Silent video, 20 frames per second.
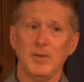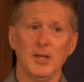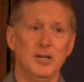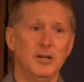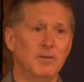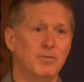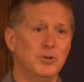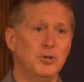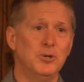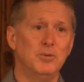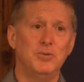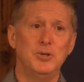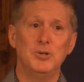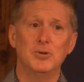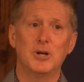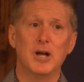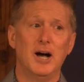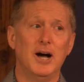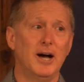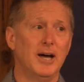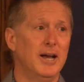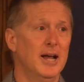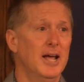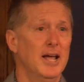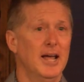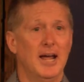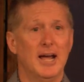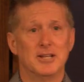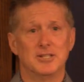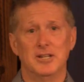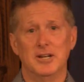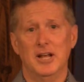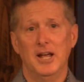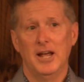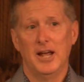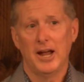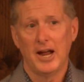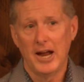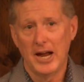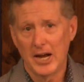And if you view God as an
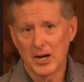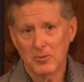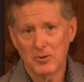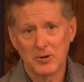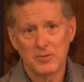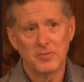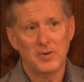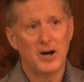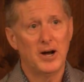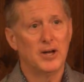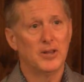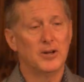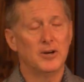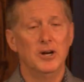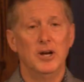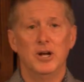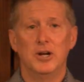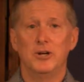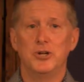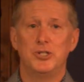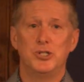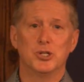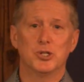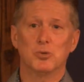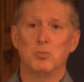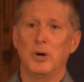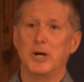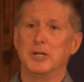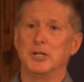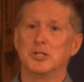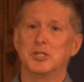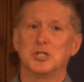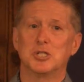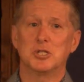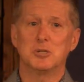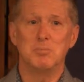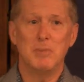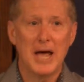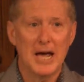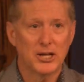angry father who's just waiting to
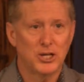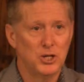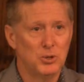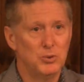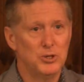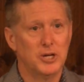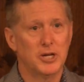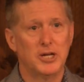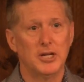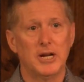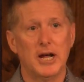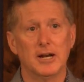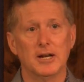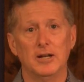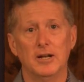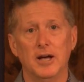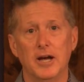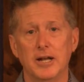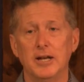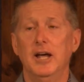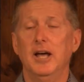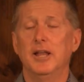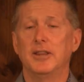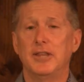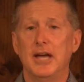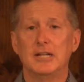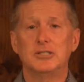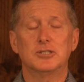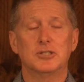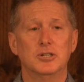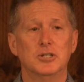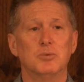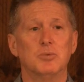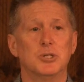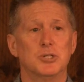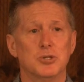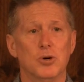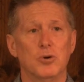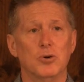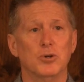smack you when you get out of line, that's going to
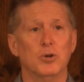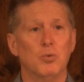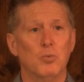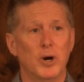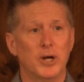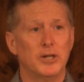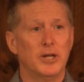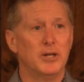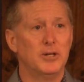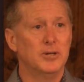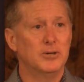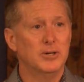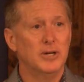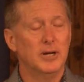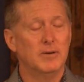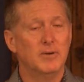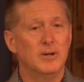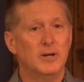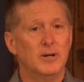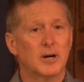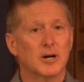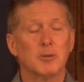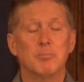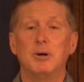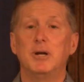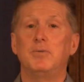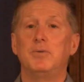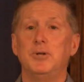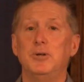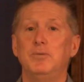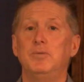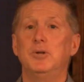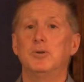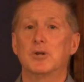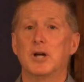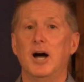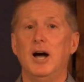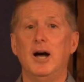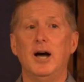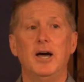result in a way that you live. But if you view
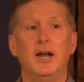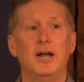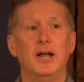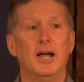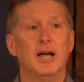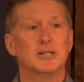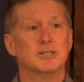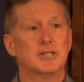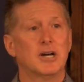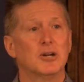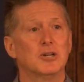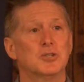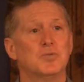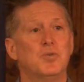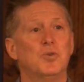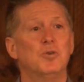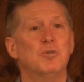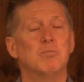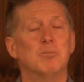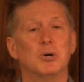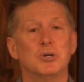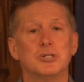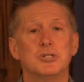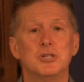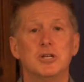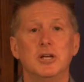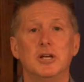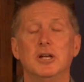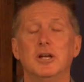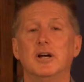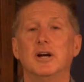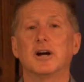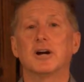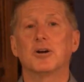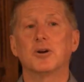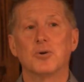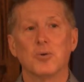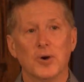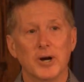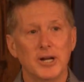God as a God who's full of mercy,
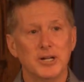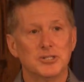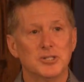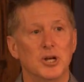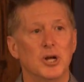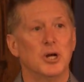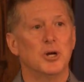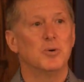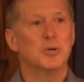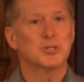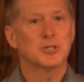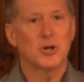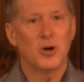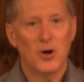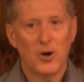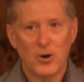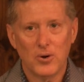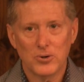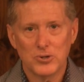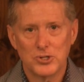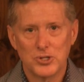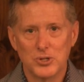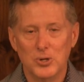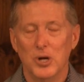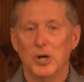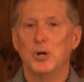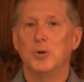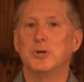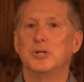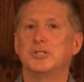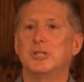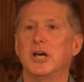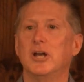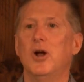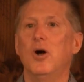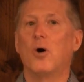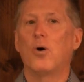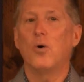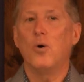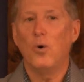grace, who has called you, who has set
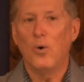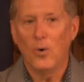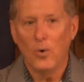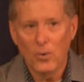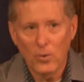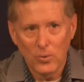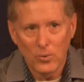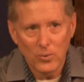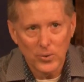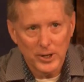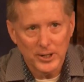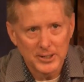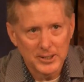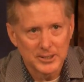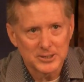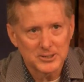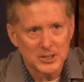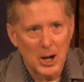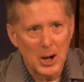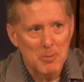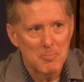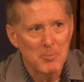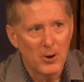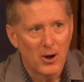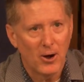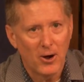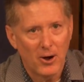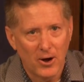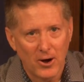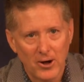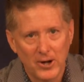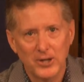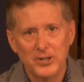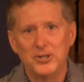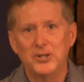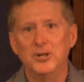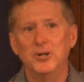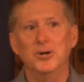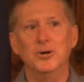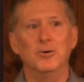holiness upon
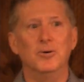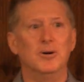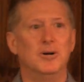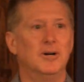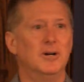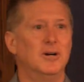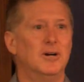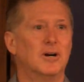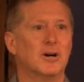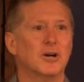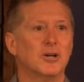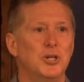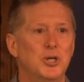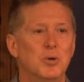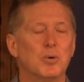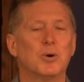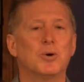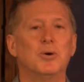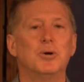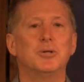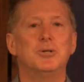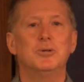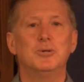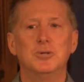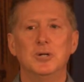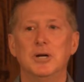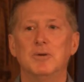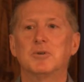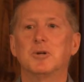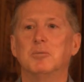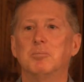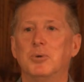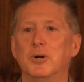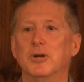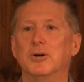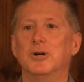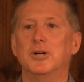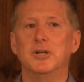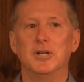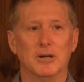you, you are going to live
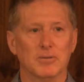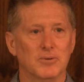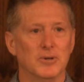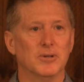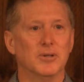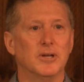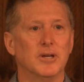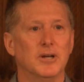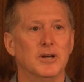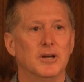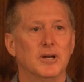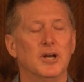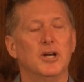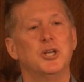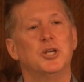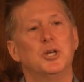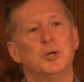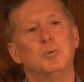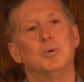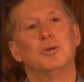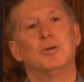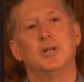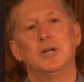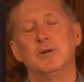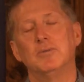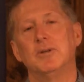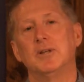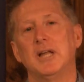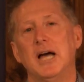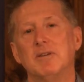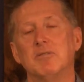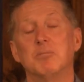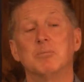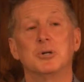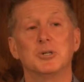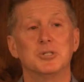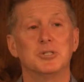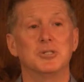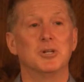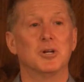completely differently. You will live a life of
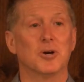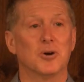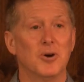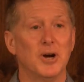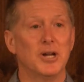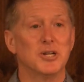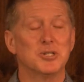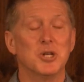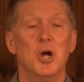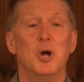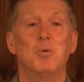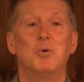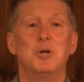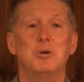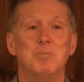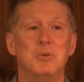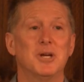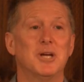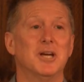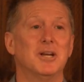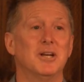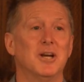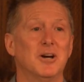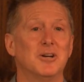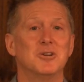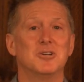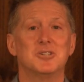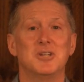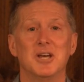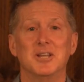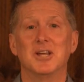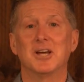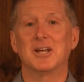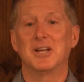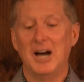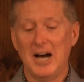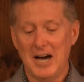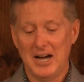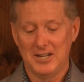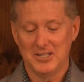mercy and grace when you begin to understand that
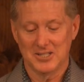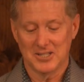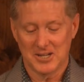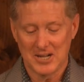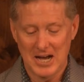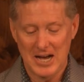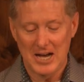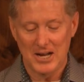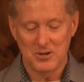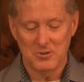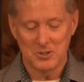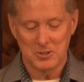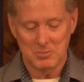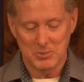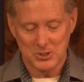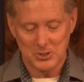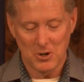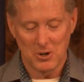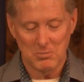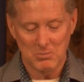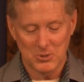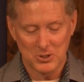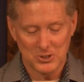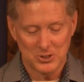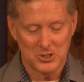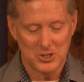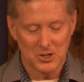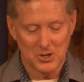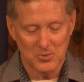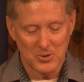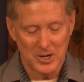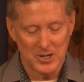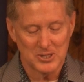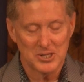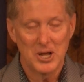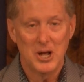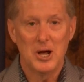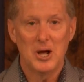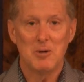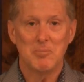God is a God who has bestowed mercy and grace
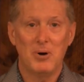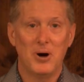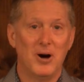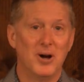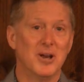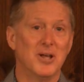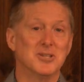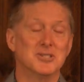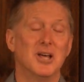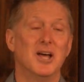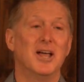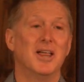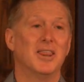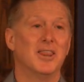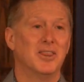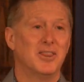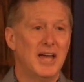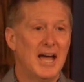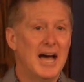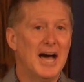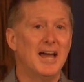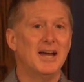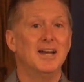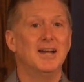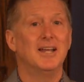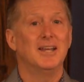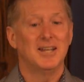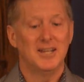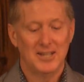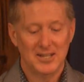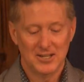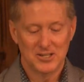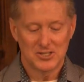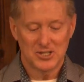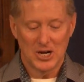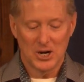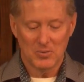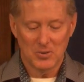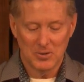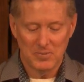upon us. That
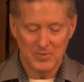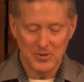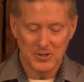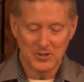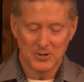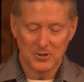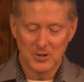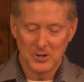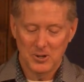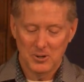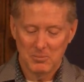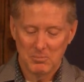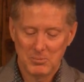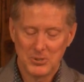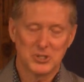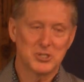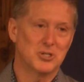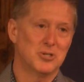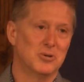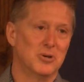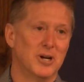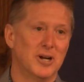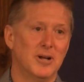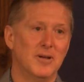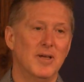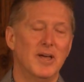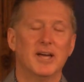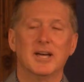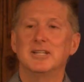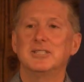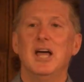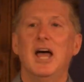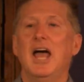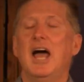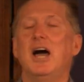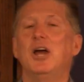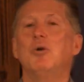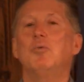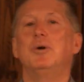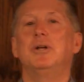is a revealed mystery. Because
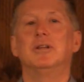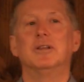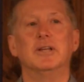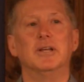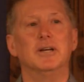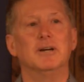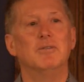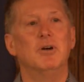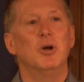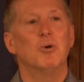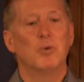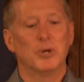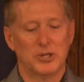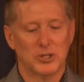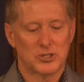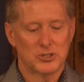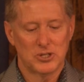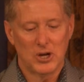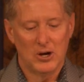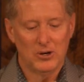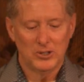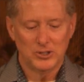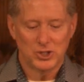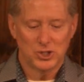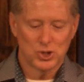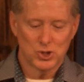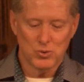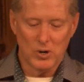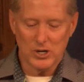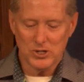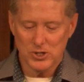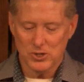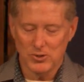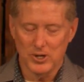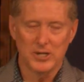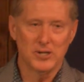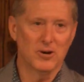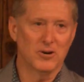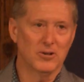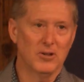how do we live with a solid structure
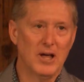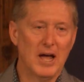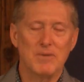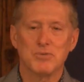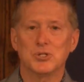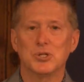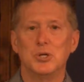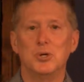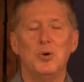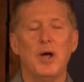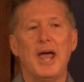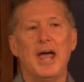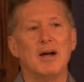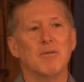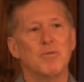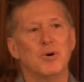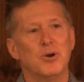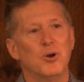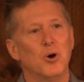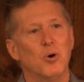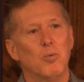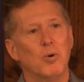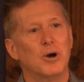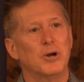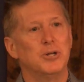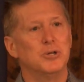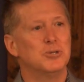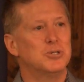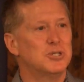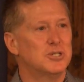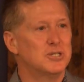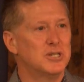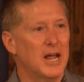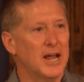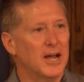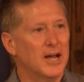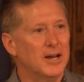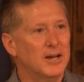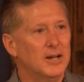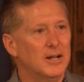in our life so you ever know where you
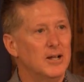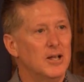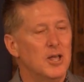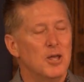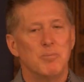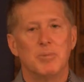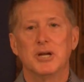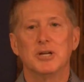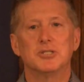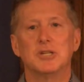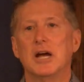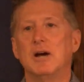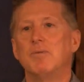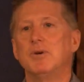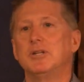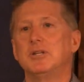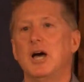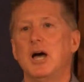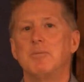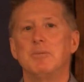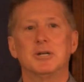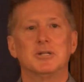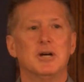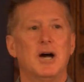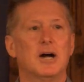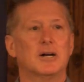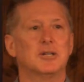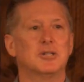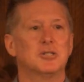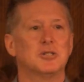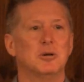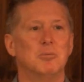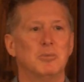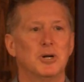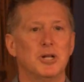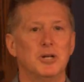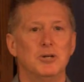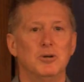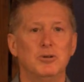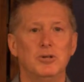stand? Because every time you talk to
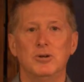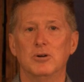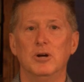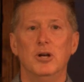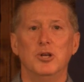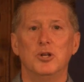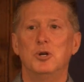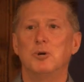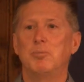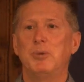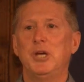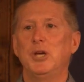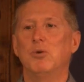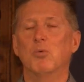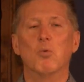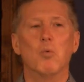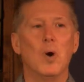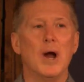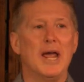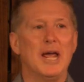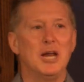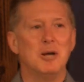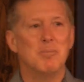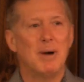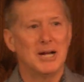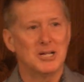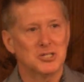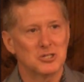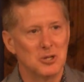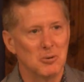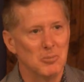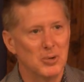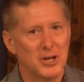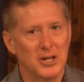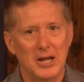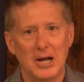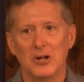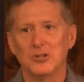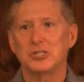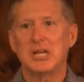somebody new, you're being weighed by
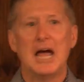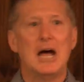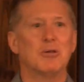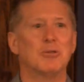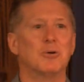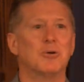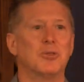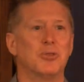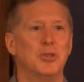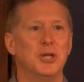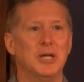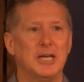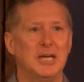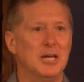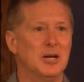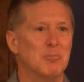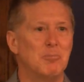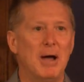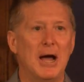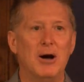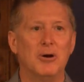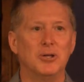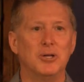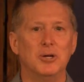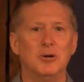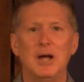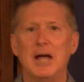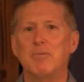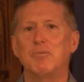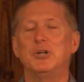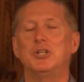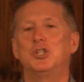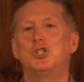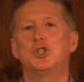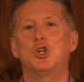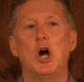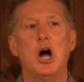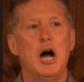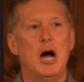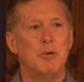somebody else, how they're thinking about you. Every
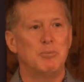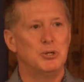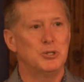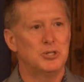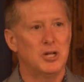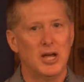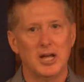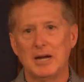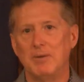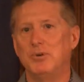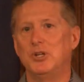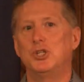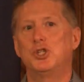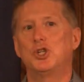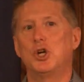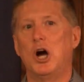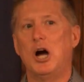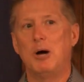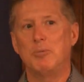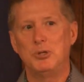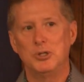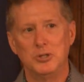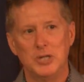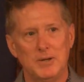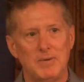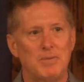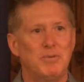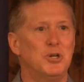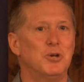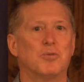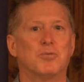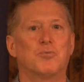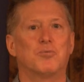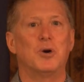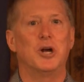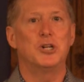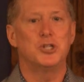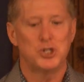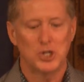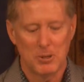job you take, every job you leave, every new
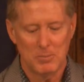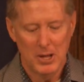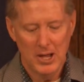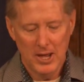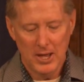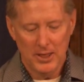friendship